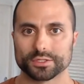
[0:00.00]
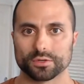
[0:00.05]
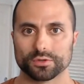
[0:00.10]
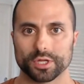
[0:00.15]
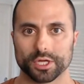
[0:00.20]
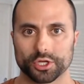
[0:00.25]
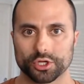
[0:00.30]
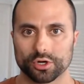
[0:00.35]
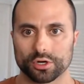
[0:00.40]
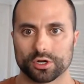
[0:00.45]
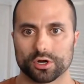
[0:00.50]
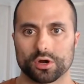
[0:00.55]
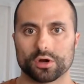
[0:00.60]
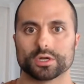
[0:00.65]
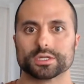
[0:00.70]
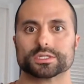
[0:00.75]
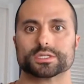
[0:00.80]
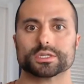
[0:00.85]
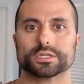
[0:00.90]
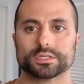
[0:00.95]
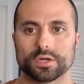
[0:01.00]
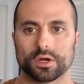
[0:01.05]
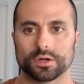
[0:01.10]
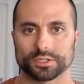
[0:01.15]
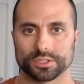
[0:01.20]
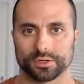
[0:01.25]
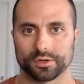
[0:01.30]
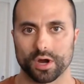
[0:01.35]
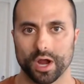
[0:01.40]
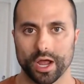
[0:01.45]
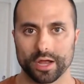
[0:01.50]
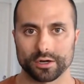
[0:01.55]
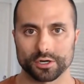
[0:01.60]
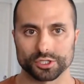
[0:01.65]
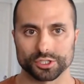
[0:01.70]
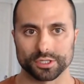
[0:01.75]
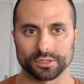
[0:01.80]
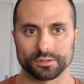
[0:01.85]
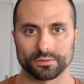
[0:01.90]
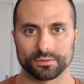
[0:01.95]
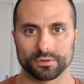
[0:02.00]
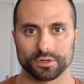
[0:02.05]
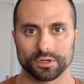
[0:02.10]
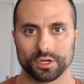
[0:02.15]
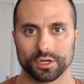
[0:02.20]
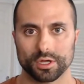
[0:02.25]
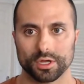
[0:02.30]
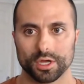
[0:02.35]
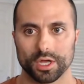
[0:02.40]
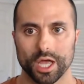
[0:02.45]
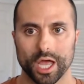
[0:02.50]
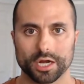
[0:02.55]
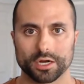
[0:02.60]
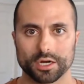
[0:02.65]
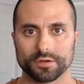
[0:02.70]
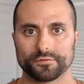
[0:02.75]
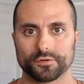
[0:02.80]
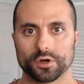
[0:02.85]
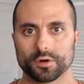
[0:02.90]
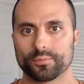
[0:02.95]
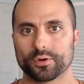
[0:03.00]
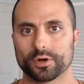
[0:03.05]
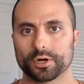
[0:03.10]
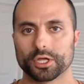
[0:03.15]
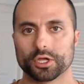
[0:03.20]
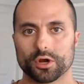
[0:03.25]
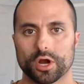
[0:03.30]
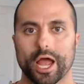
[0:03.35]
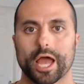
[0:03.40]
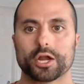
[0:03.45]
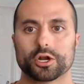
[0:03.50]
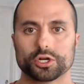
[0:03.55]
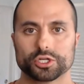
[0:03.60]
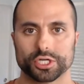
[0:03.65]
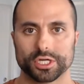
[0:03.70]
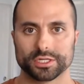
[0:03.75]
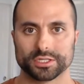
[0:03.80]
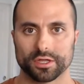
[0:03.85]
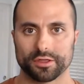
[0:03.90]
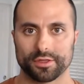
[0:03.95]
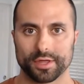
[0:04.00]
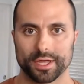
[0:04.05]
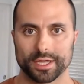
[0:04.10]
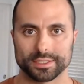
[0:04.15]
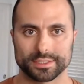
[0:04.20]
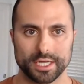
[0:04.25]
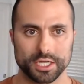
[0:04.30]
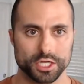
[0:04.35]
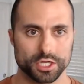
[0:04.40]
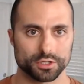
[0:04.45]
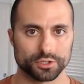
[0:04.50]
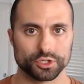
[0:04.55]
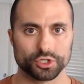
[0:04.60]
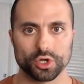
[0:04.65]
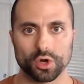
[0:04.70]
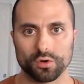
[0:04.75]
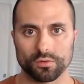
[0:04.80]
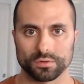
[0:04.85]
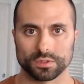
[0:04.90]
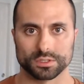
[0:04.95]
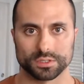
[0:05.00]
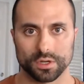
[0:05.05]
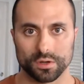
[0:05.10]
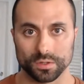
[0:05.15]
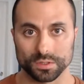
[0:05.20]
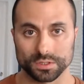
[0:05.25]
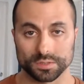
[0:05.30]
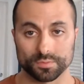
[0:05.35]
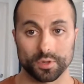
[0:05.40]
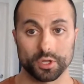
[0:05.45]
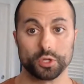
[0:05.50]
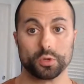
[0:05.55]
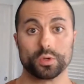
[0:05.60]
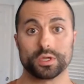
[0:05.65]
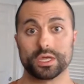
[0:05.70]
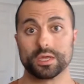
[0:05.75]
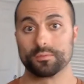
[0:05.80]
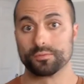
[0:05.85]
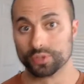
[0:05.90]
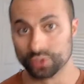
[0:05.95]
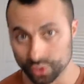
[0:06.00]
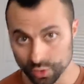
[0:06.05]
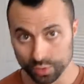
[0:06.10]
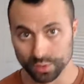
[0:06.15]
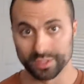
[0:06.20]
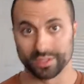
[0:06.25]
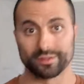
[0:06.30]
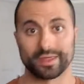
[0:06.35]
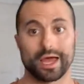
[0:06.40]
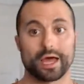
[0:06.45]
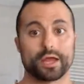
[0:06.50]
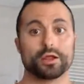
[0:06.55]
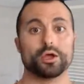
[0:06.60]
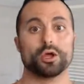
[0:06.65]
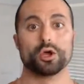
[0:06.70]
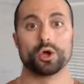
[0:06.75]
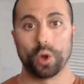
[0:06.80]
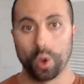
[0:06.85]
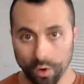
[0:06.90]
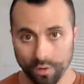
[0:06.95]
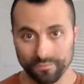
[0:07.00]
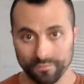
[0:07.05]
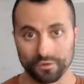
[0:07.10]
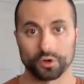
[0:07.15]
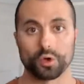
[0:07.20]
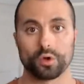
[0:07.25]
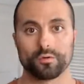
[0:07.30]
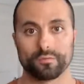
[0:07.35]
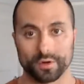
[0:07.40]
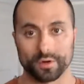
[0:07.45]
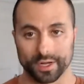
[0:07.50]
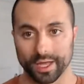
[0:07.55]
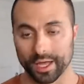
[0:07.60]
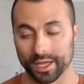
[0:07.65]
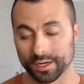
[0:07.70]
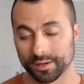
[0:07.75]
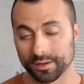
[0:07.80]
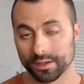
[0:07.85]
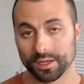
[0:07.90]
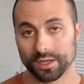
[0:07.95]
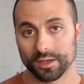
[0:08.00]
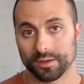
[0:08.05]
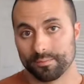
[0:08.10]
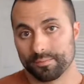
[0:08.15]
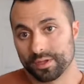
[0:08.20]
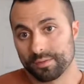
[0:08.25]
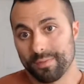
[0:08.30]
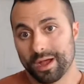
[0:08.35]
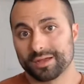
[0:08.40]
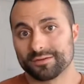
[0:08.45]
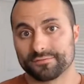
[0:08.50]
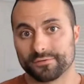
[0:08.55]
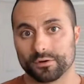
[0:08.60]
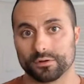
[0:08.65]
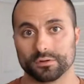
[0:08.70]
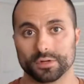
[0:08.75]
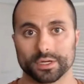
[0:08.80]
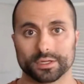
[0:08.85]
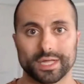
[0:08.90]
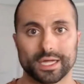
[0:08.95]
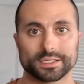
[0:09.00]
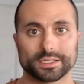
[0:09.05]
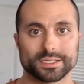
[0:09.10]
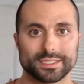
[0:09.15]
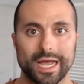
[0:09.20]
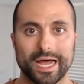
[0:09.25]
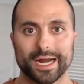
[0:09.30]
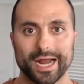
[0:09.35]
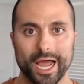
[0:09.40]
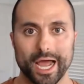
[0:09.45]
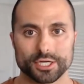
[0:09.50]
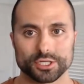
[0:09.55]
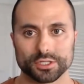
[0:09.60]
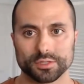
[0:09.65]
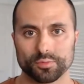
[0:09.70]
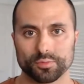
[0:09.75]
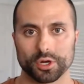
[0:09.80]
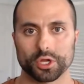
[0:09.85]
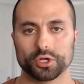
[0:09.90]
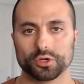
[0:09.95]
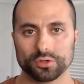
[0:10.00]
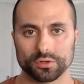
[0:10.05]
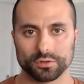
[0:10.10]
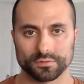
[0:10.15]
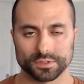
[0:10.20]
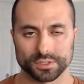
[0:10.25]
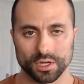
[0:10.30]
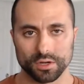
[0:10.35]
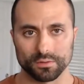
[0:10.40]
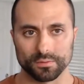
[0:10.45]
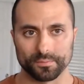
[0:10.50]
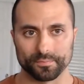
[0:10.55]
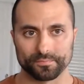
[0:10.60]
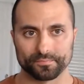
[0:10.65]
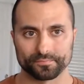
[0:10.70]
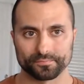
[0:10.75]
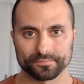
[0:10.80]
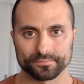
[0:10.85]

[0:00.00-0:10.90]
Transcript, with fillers: So like your currency is also your energy. And if you're putting your energy into things that yield no results, but you keep doing that over and over again, be mindful. Like that's not actually bringing you a result.